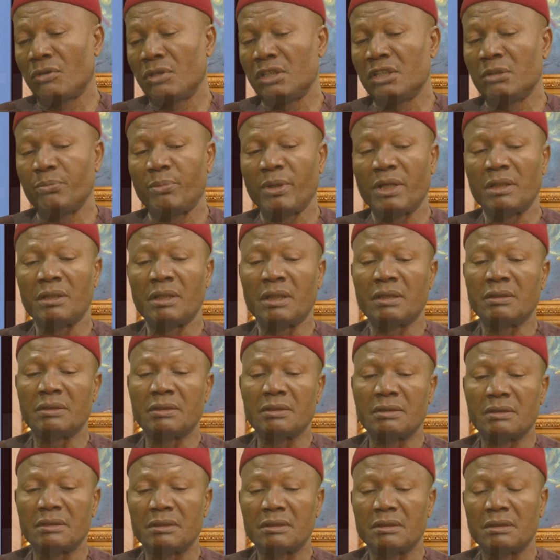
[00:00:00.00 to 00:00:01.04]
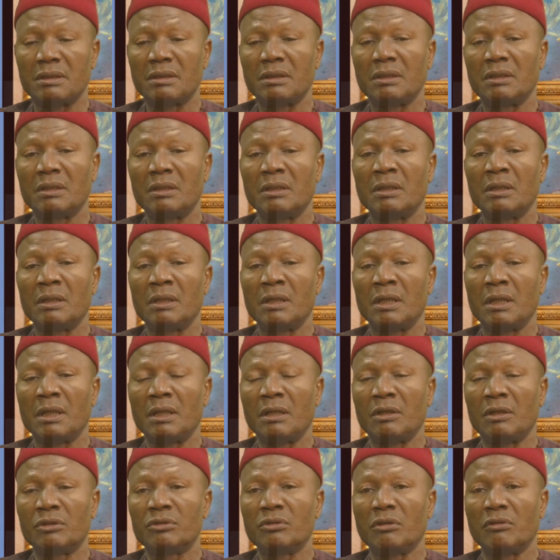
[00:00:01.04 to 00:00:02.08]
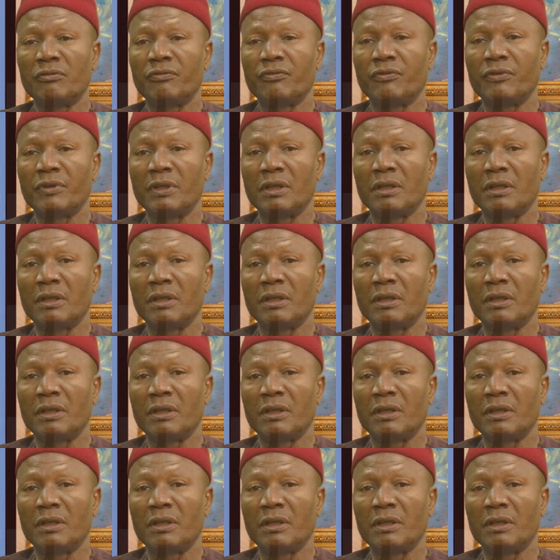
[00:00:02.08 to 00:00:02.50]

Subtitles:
independence, a lot of